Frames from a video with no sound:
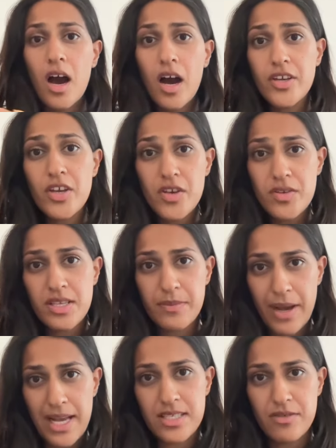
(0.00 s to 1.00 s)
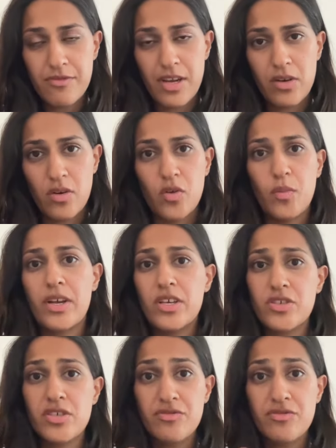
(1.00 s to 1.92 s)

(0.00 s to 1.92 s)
Are you using passive recall, where you're just